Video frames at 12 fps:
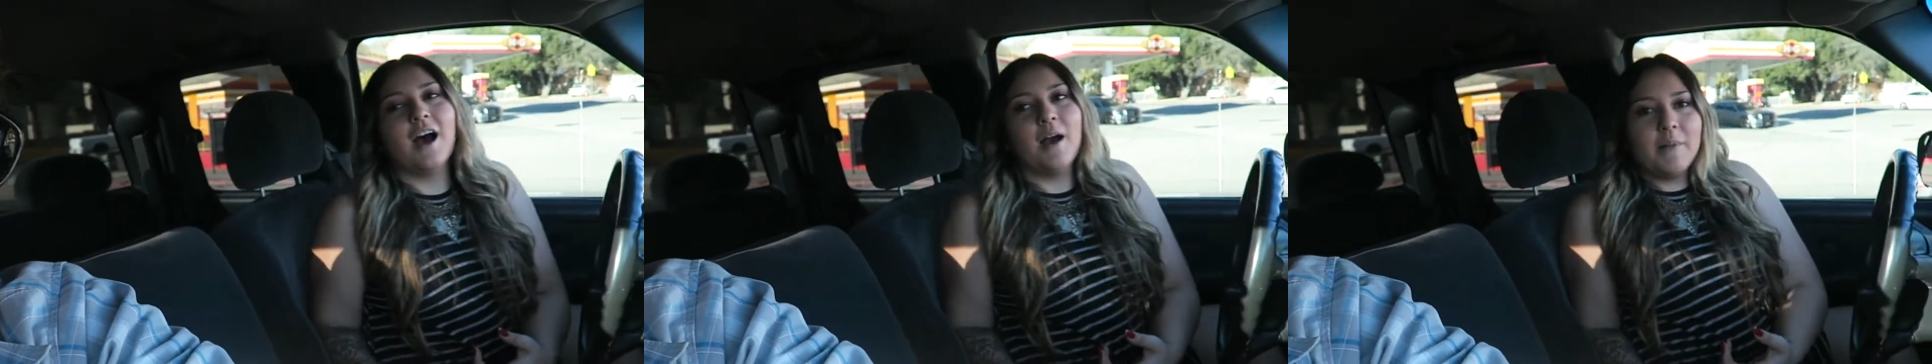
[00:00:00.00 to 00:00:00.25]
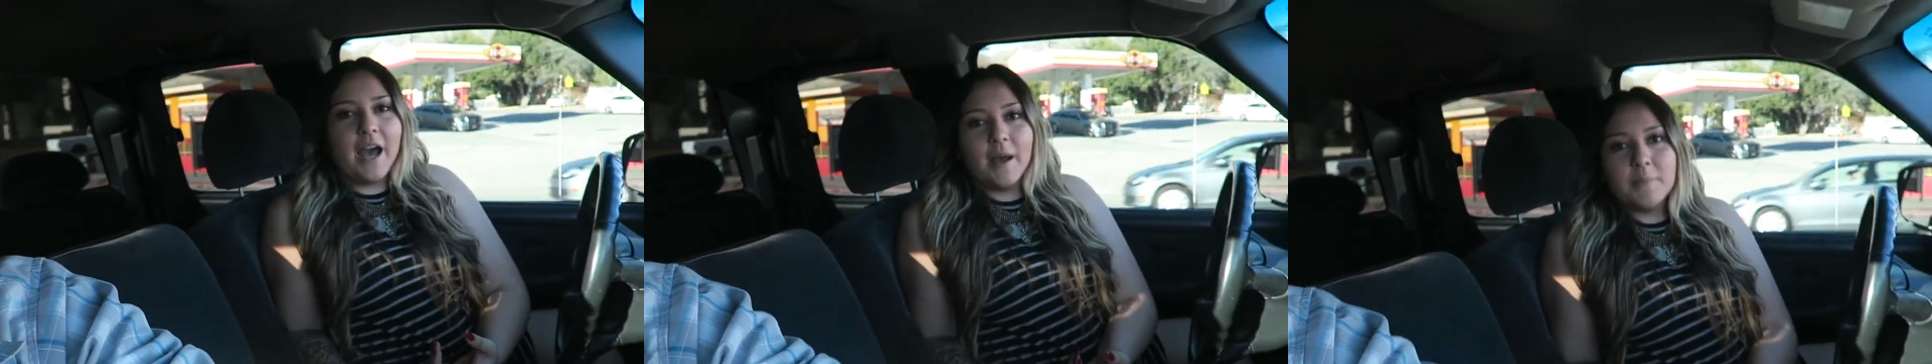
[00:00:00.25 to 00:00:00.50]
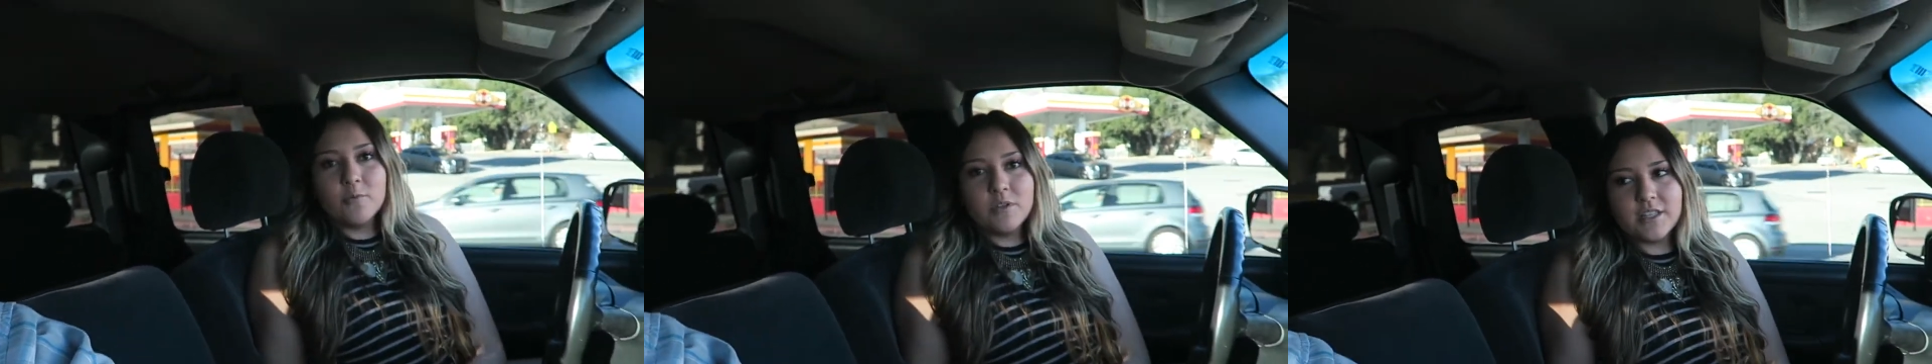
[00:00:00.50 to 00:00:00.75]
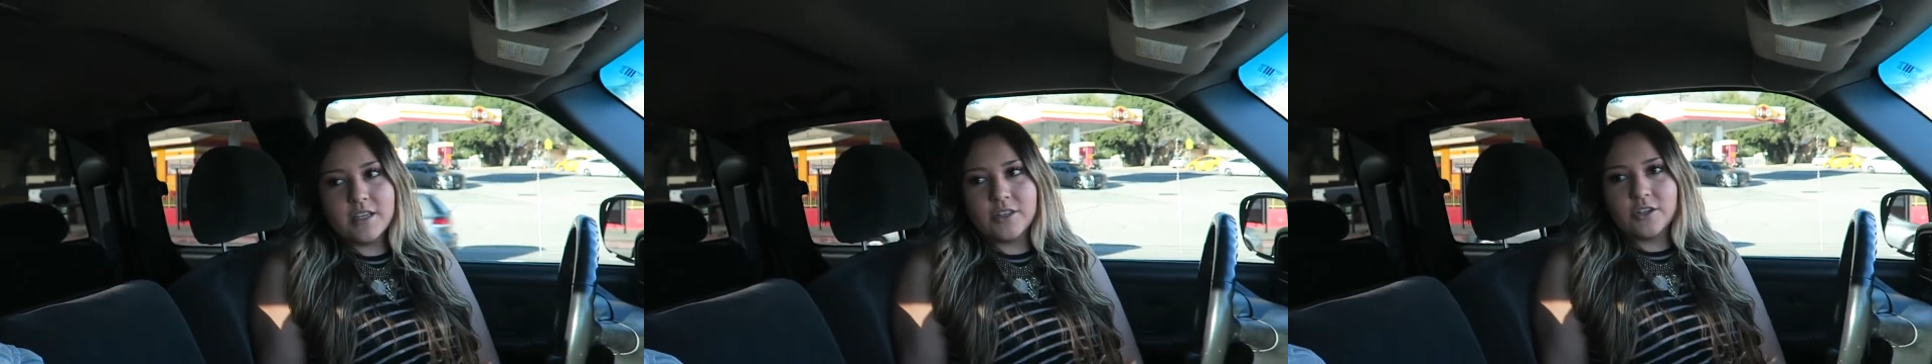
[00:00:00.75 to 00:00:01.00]
I'm happy
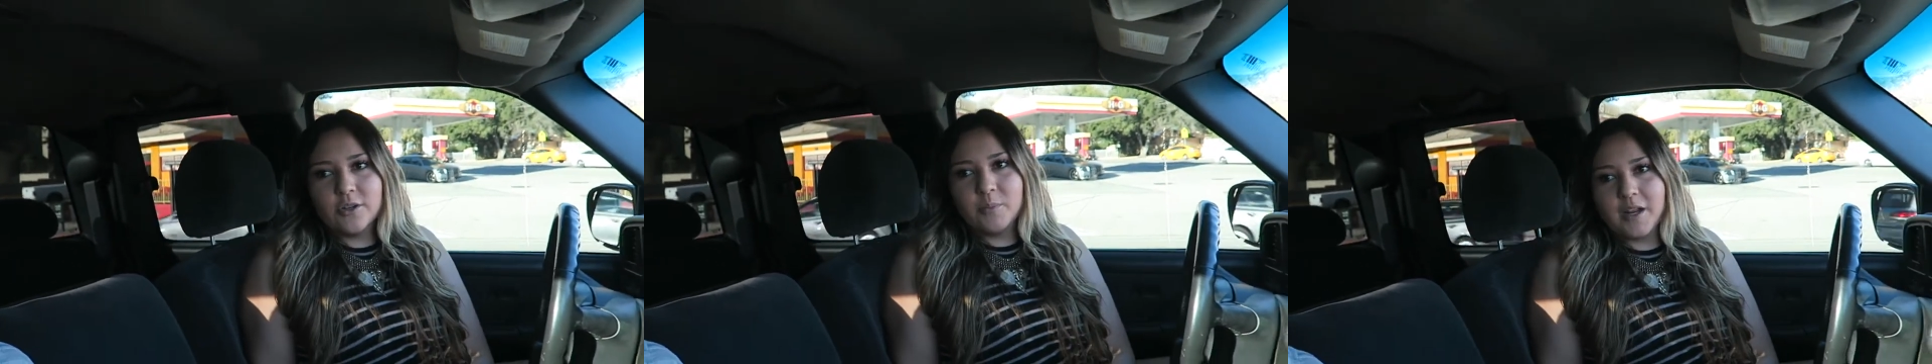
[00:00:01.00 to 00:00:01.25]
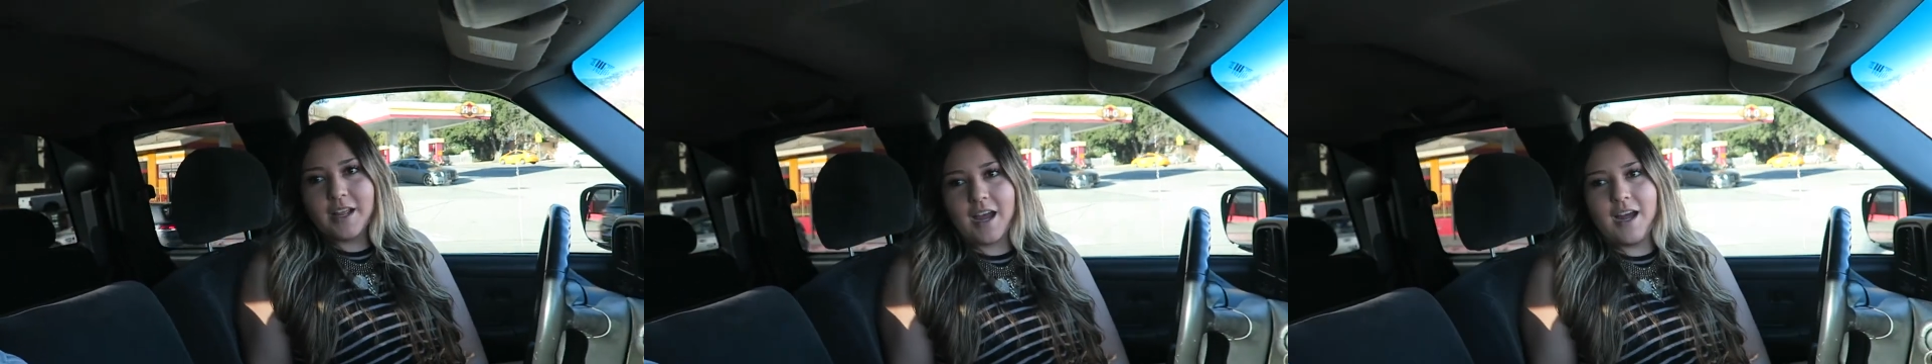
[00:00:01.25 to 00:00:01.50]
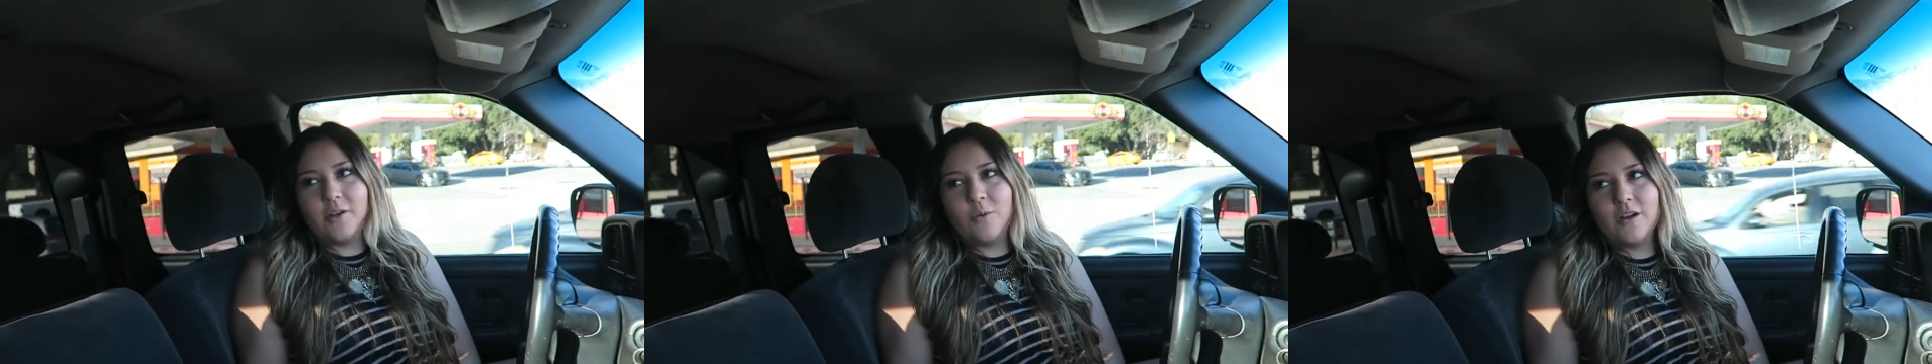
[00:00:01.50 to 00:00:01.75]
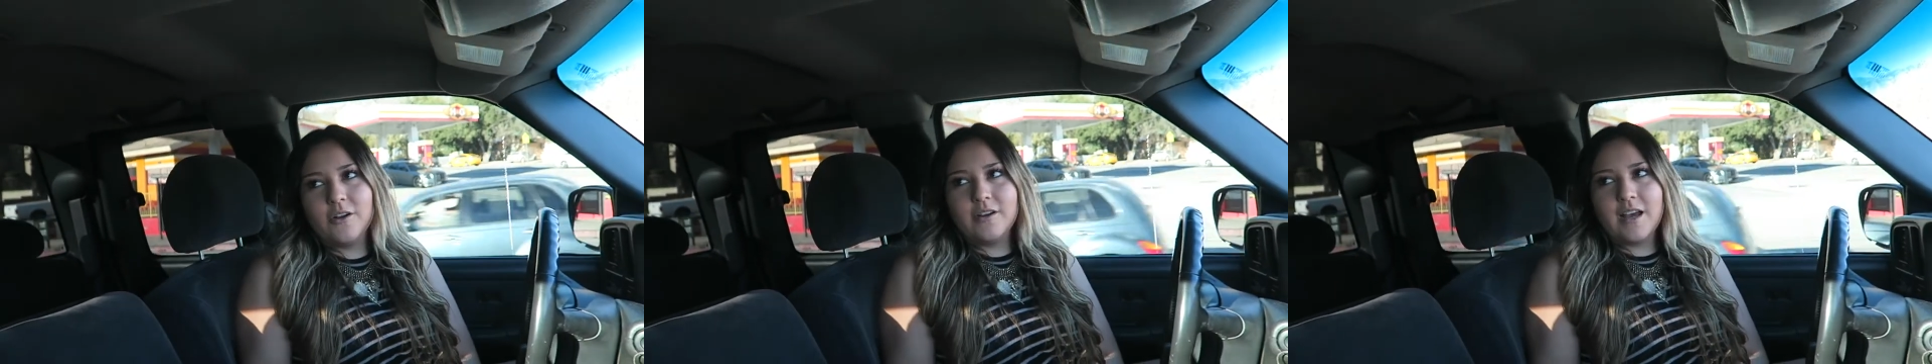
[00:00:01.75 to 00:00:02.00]
with either, but I kind of
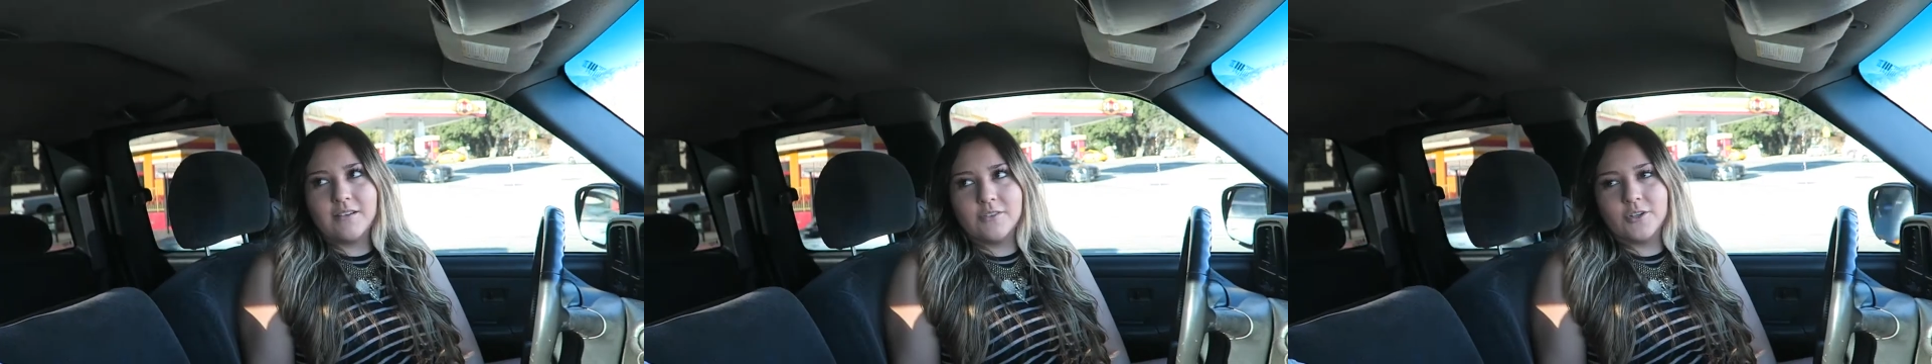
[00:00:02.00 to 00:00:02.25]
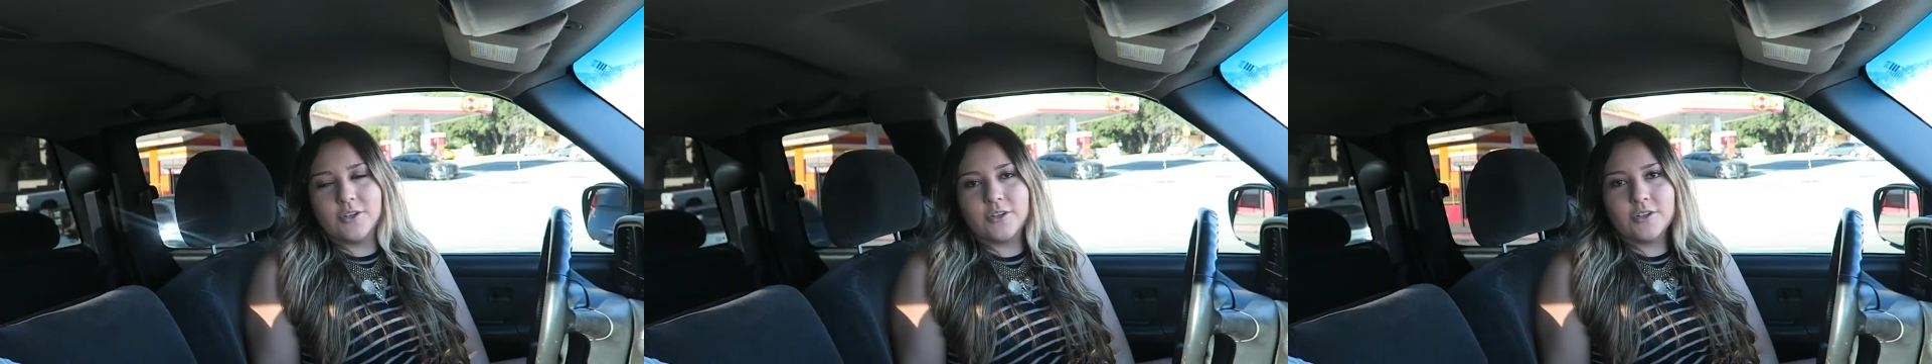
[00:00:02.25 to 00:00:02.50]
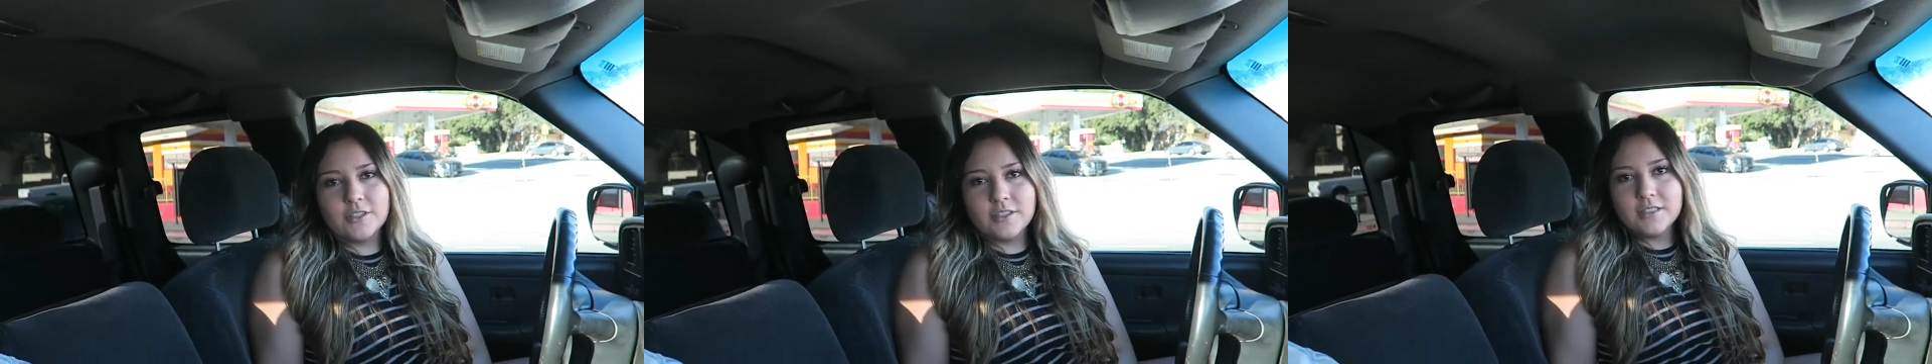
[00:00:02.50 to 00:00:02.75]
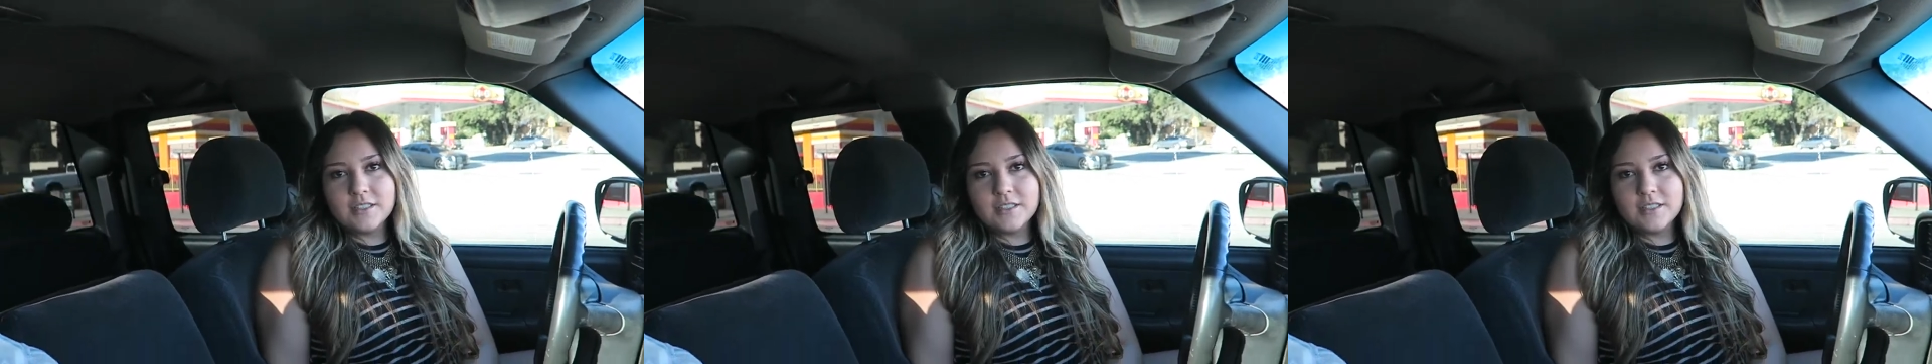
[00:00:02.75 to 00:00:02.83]
want her to have a girl,